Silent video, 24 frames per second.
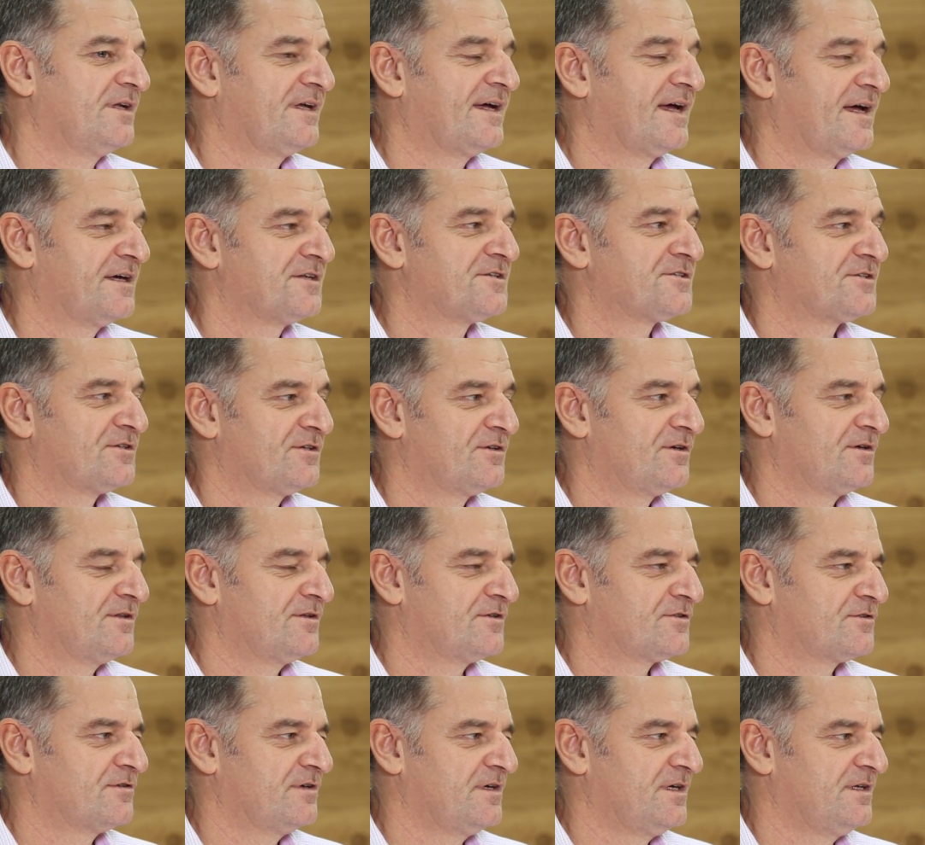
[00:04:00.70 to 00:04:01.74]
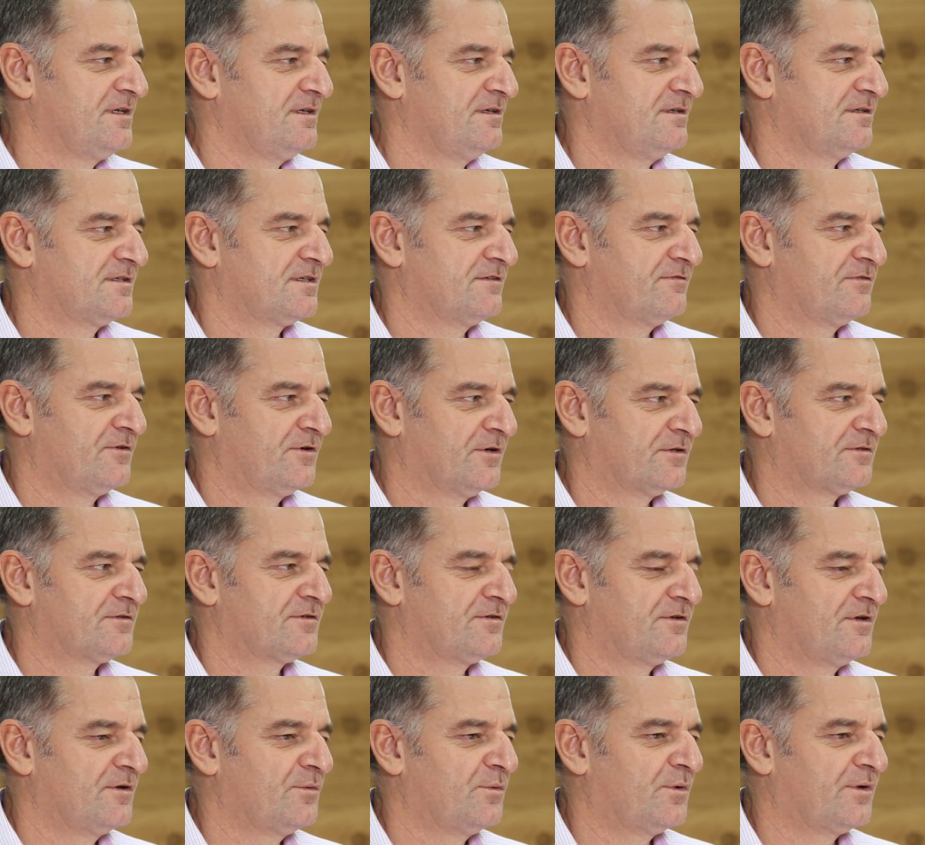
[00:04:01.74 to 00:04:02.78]
really has to know the treaties. They've got to
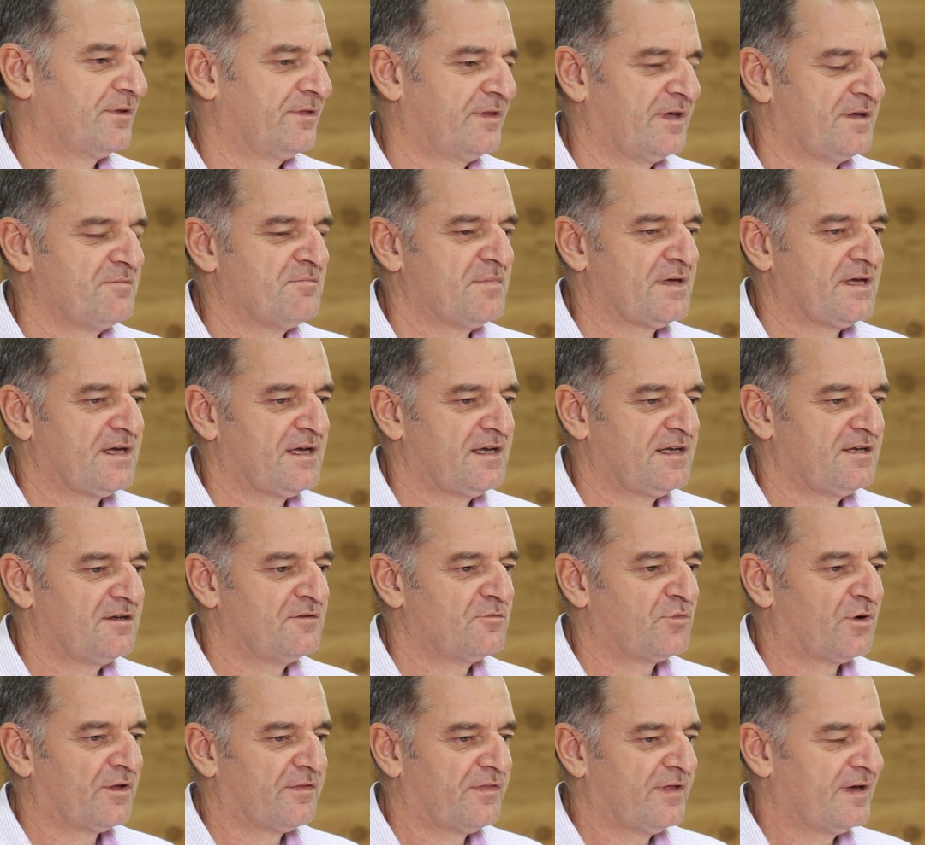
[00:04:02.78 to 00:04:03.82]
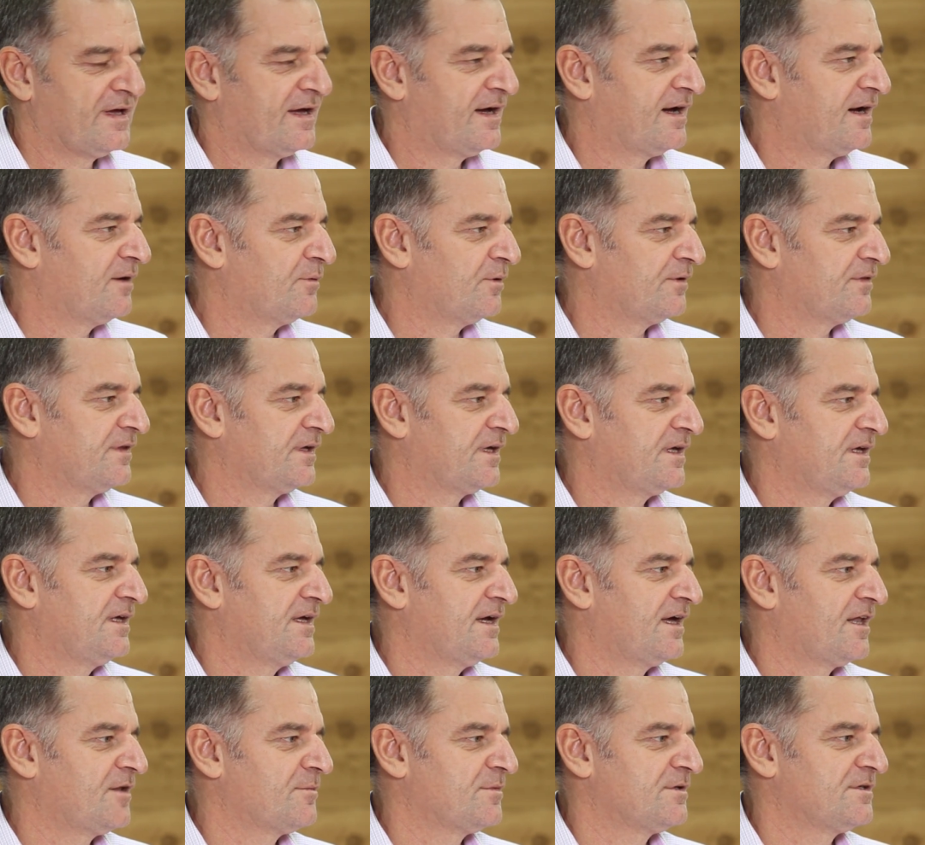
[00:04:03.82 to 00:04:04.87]
know what they mean, what they are, what the key
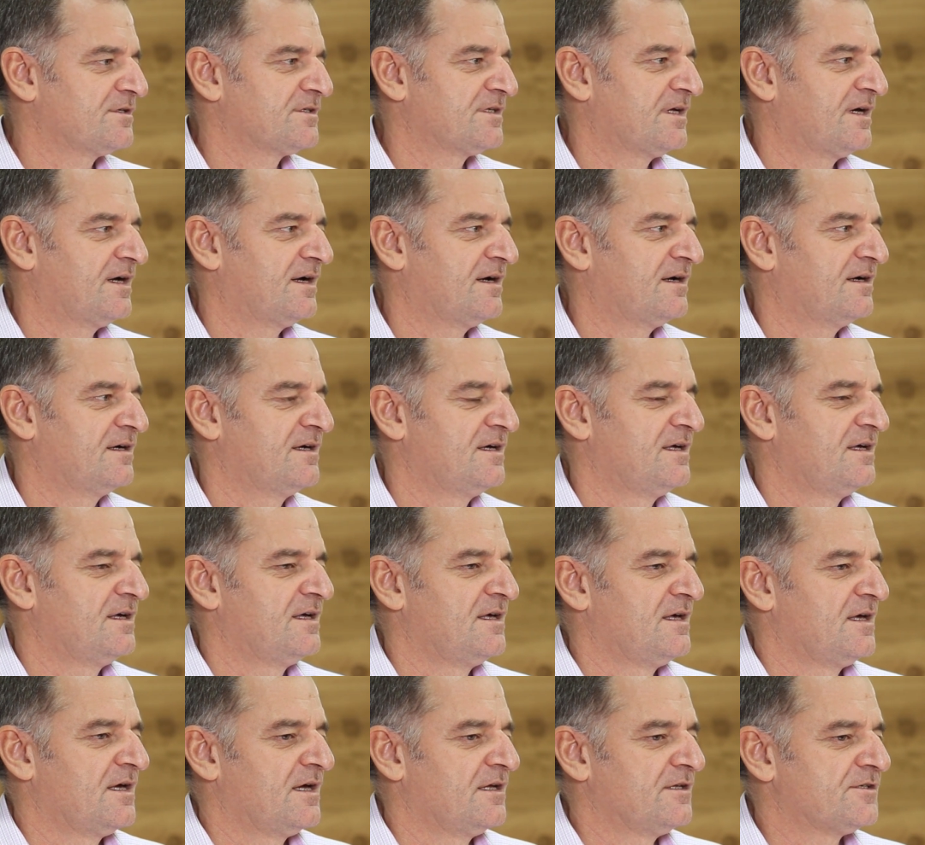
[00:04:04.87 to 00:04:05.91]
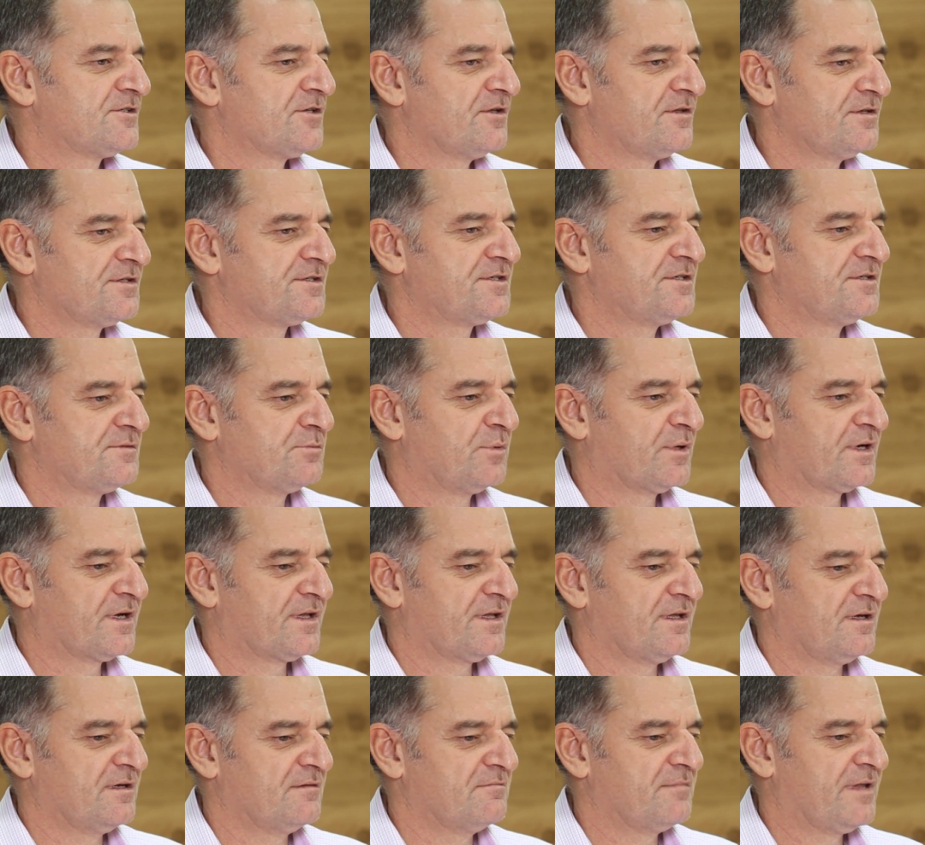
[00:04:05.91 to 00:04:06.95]
elements are. And so this is one of
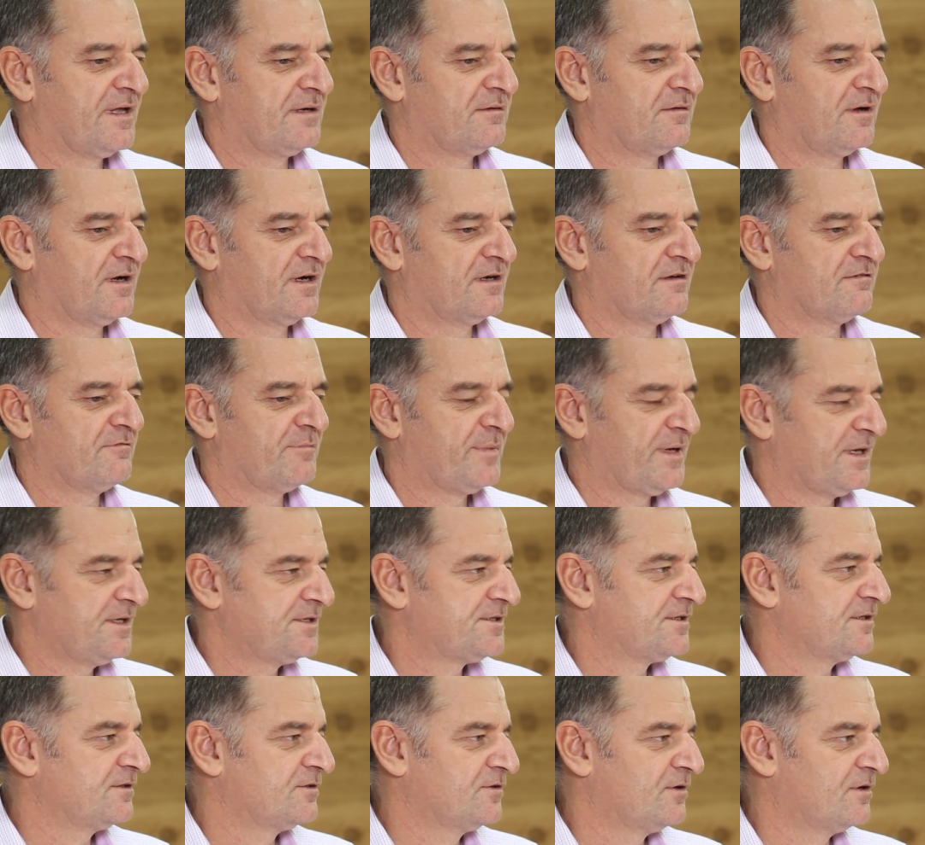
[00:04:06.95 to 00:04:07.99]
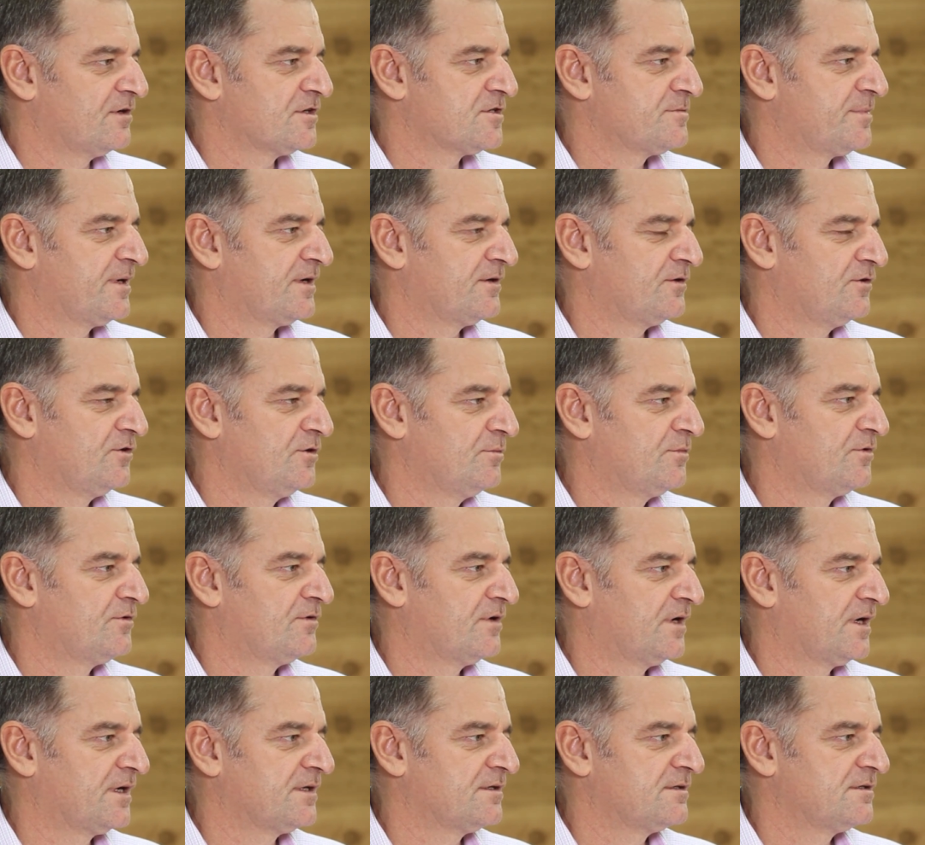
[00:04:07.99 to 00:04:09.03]
that kind of basic knowledge about human
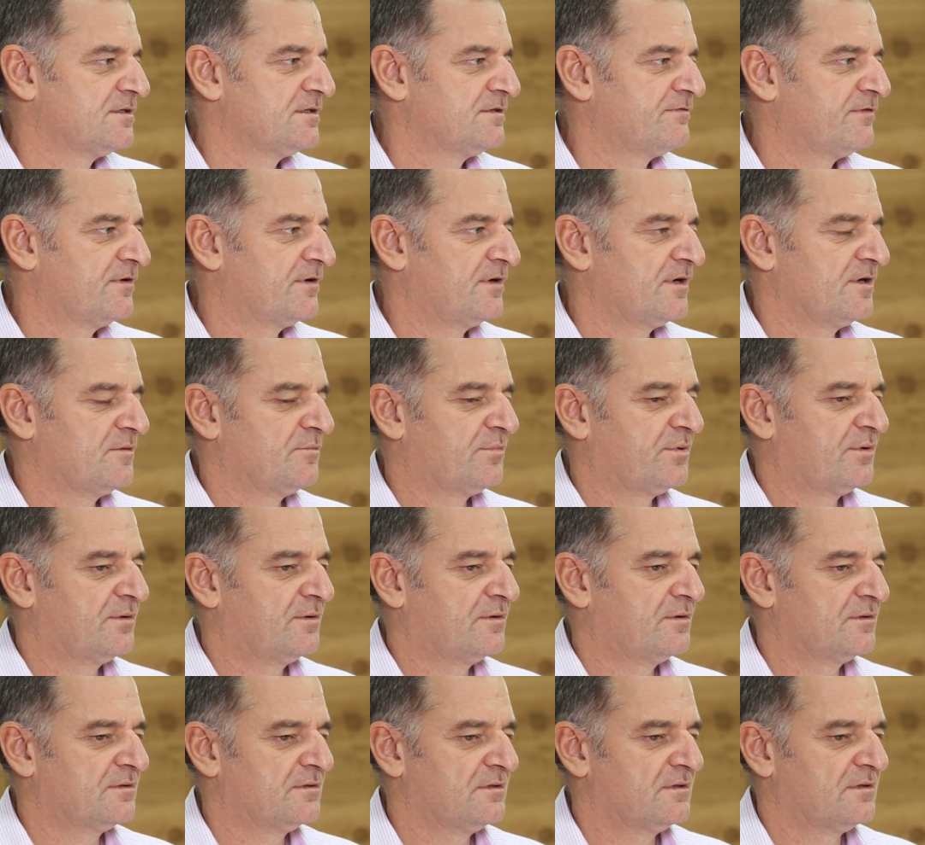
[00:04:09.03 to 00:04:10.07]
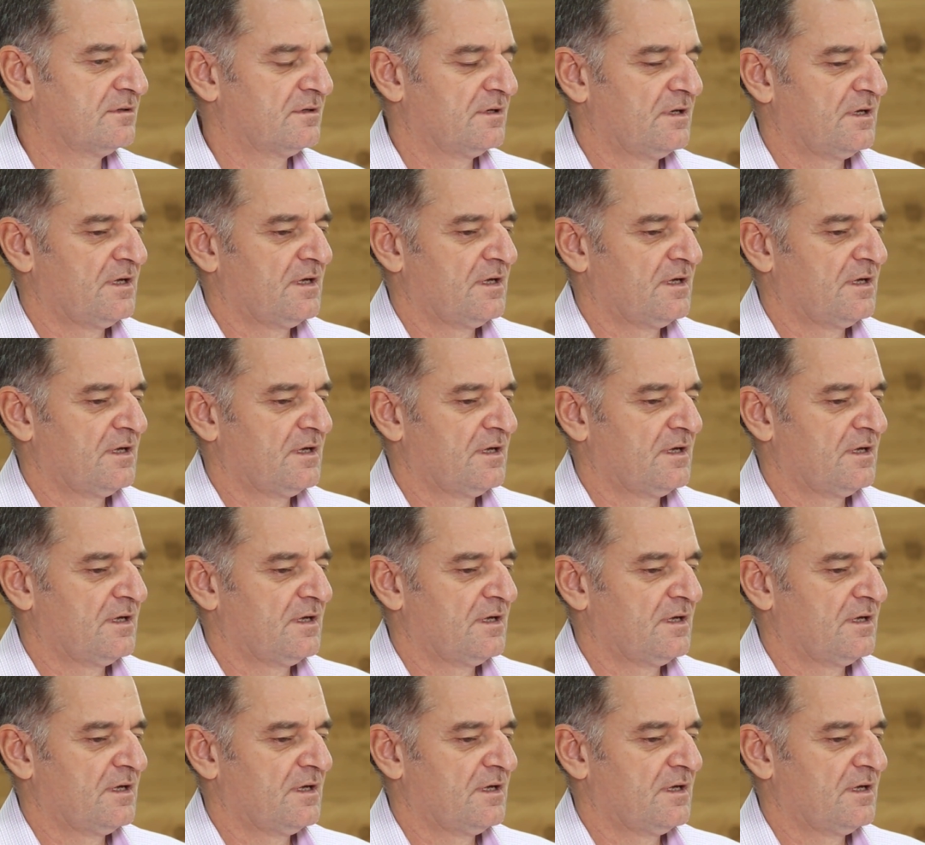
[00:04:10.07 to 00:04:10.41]
rights is very important.